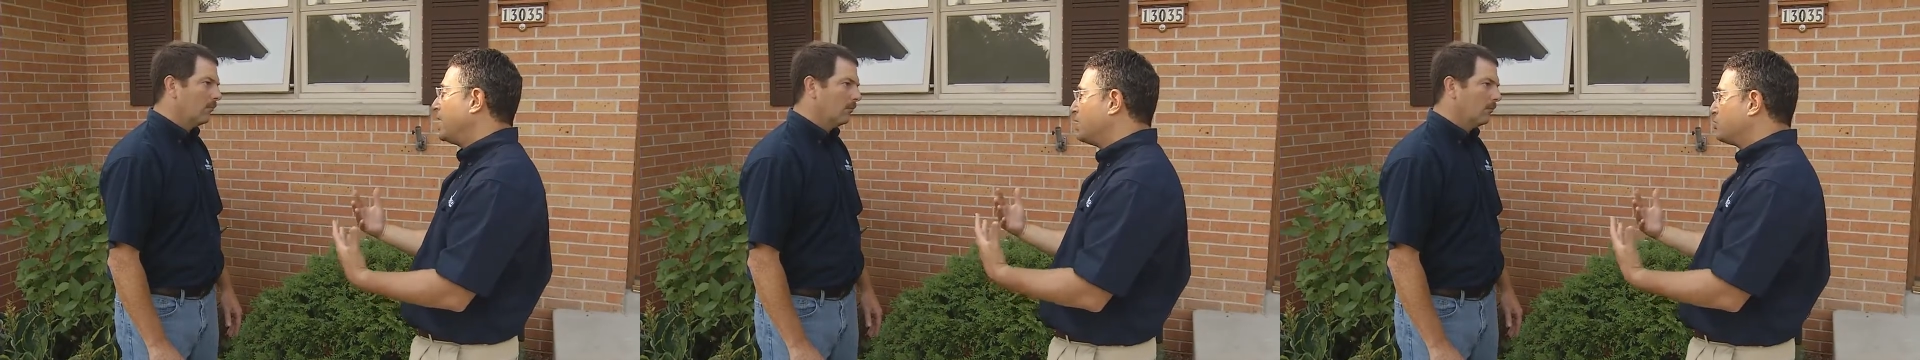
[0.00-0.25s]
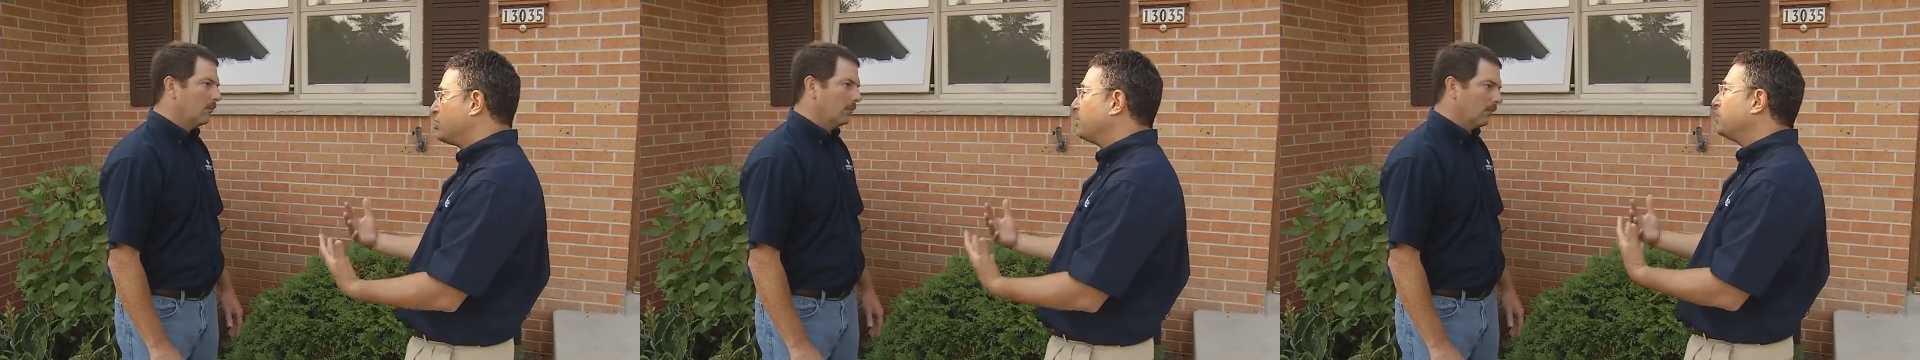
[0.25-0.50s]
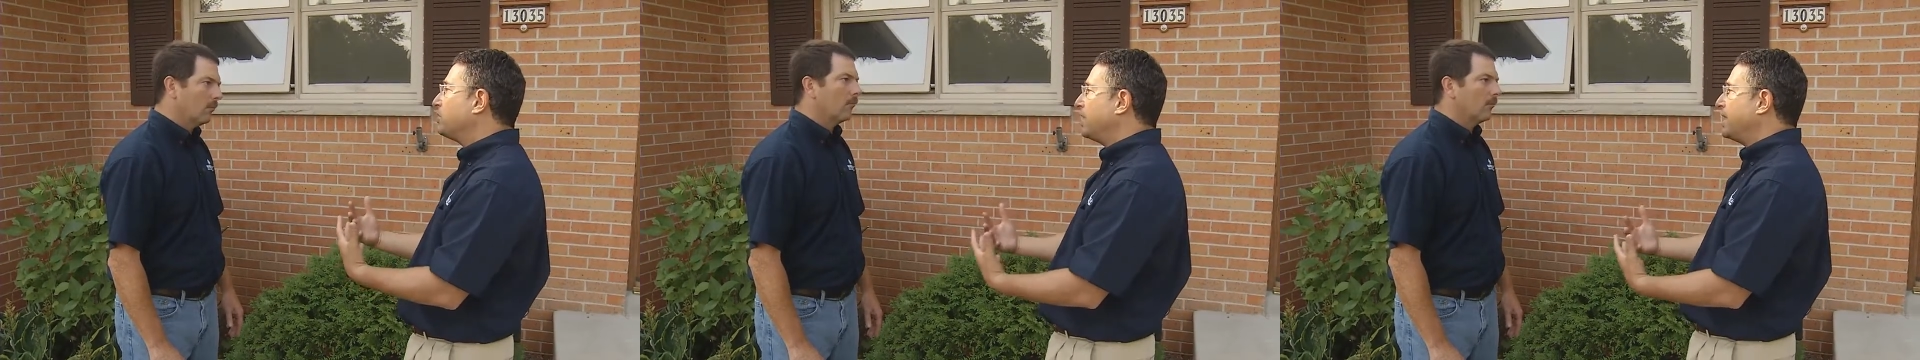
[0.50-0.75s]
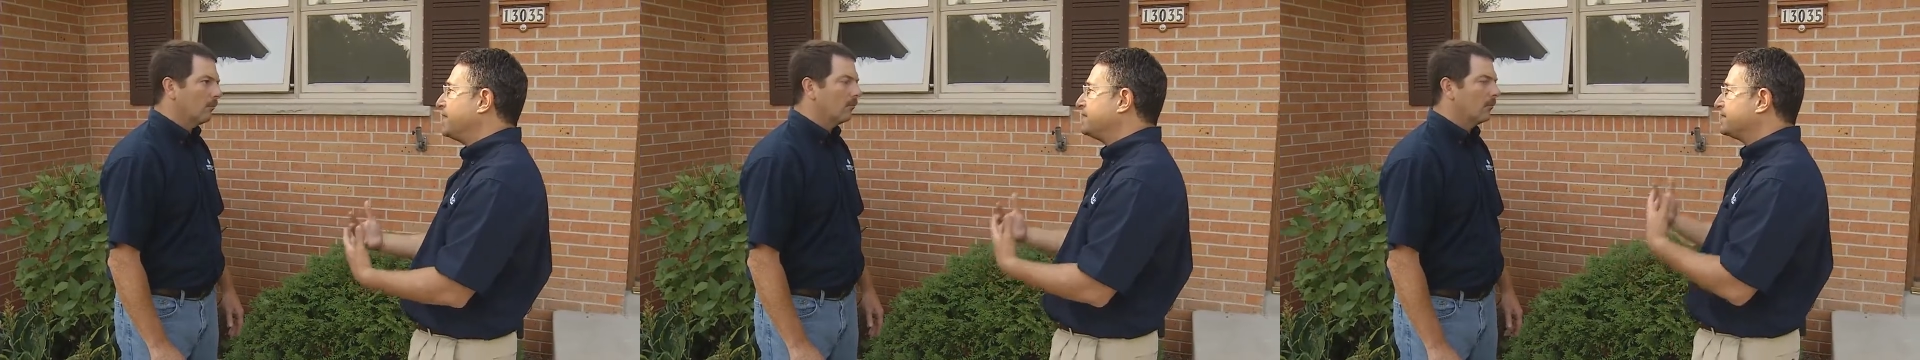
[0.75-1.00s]
Speaker 1: a triple
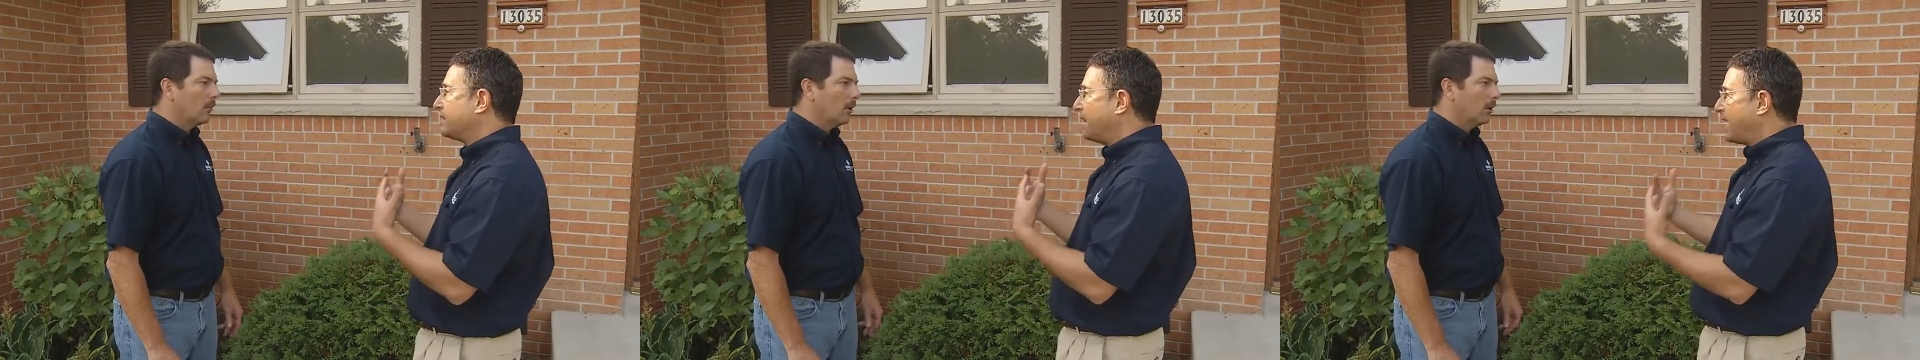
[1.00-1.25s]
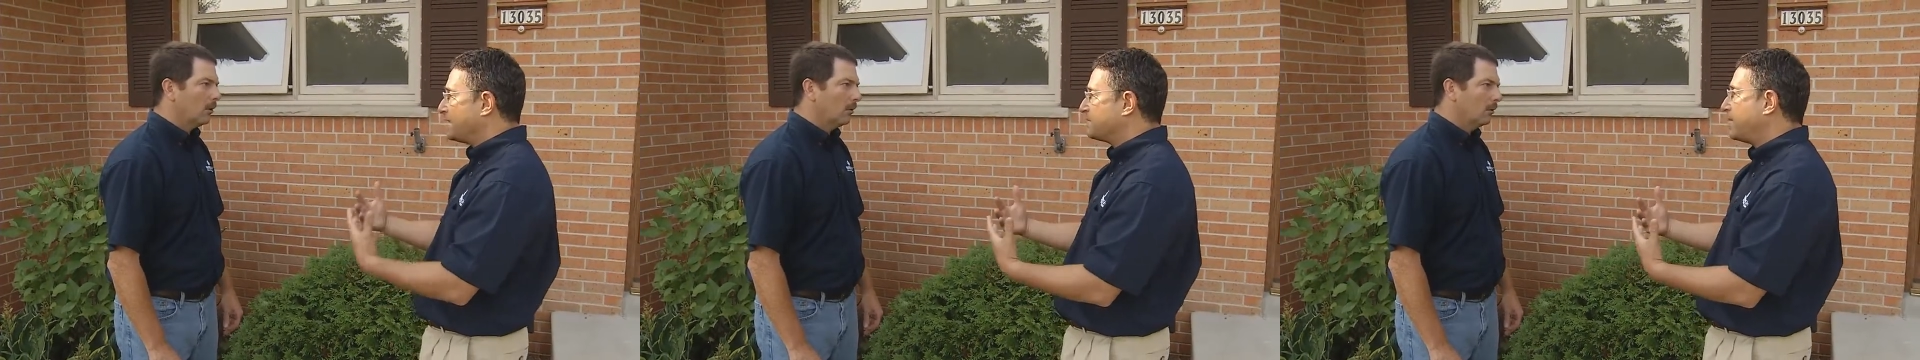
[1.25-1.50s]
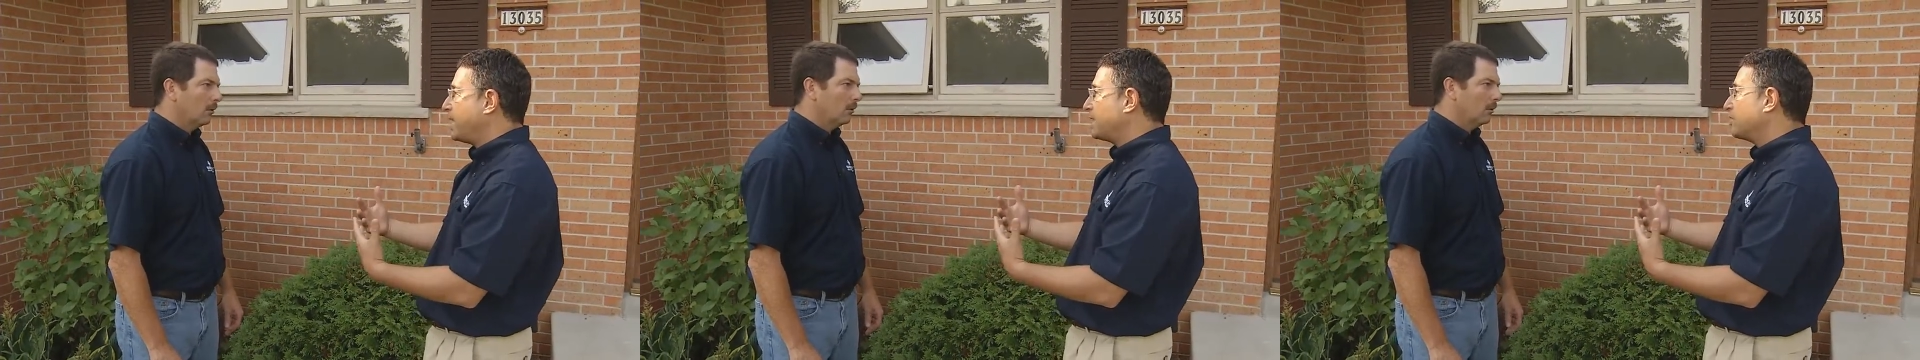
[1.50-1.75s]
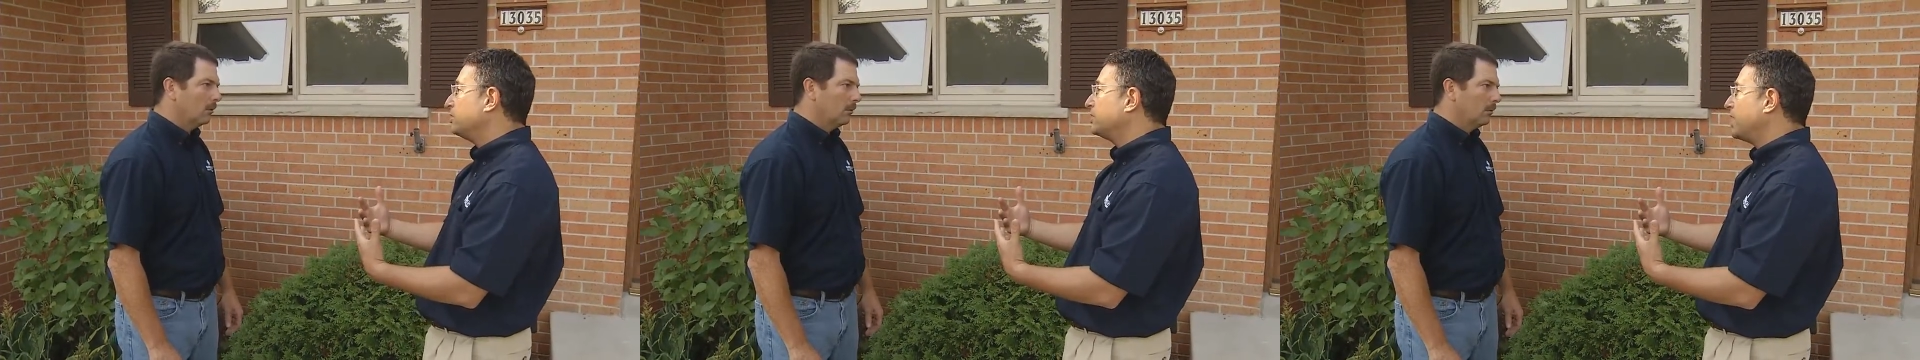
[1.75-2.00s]
glazed glass
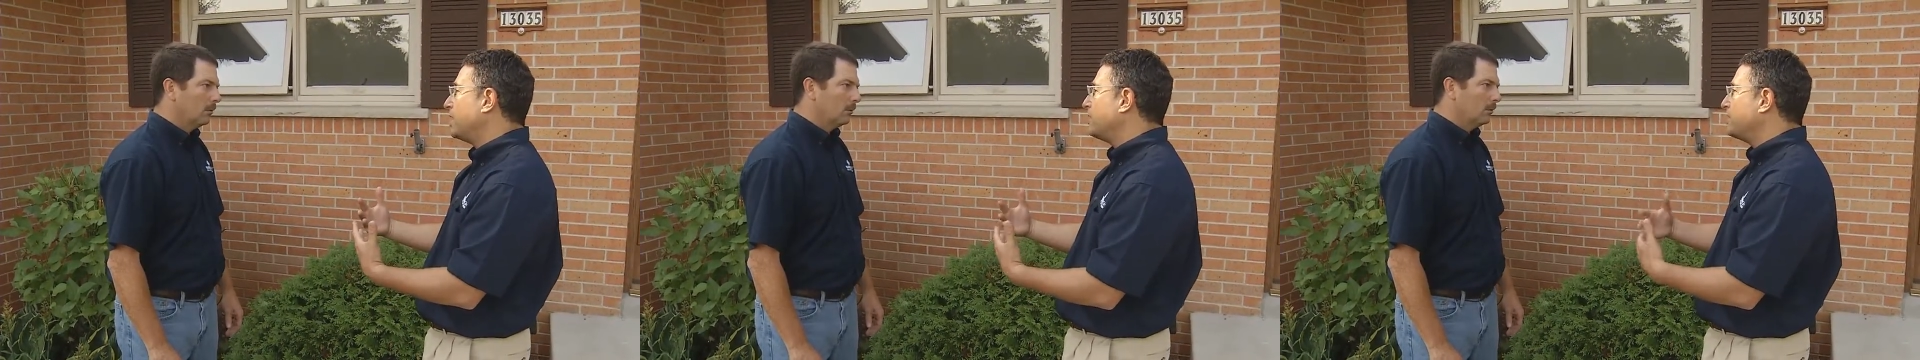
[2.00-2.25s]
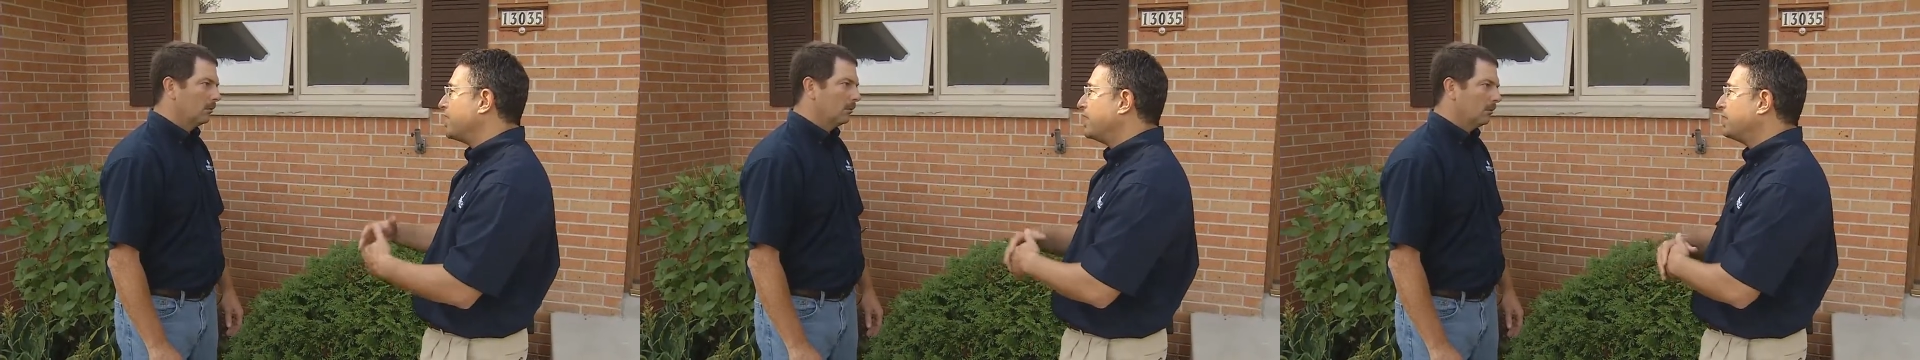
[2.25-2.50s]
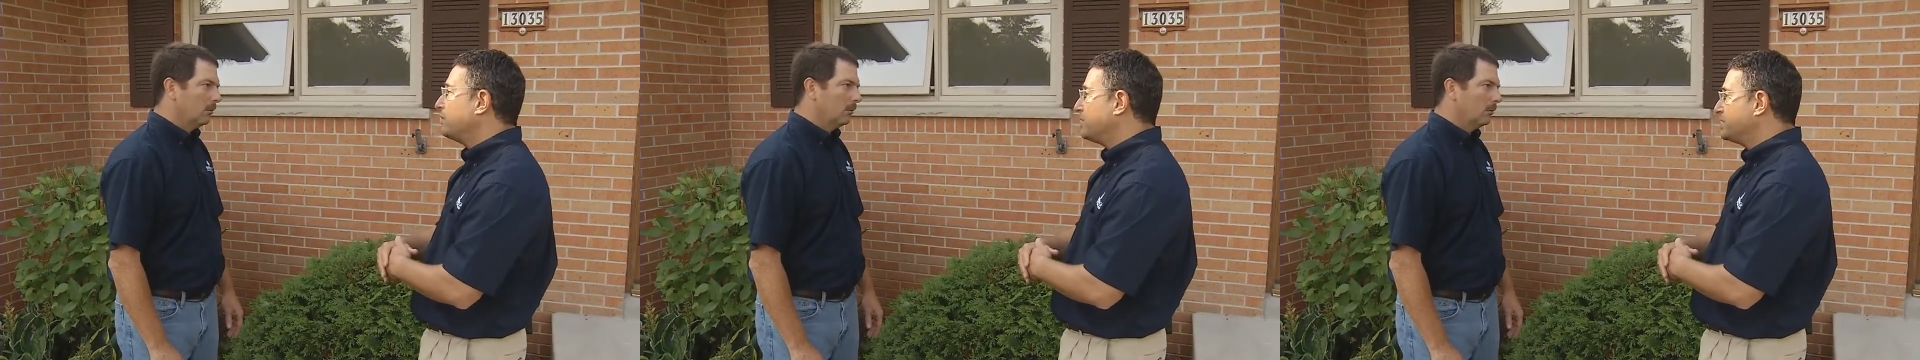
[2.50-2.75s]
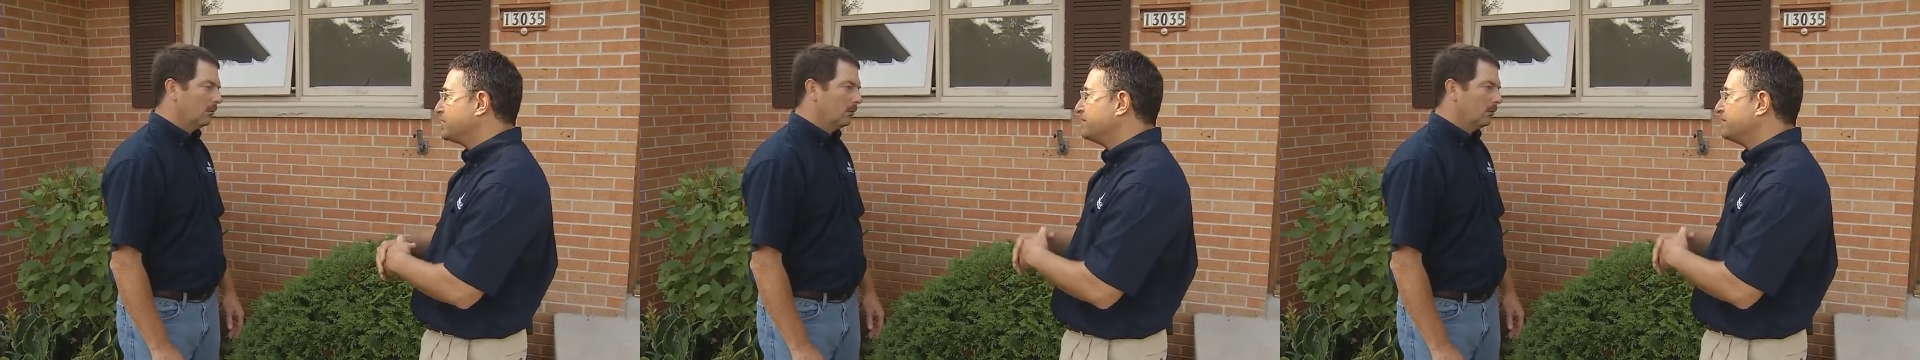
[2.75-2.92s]
pack called K R ninety, which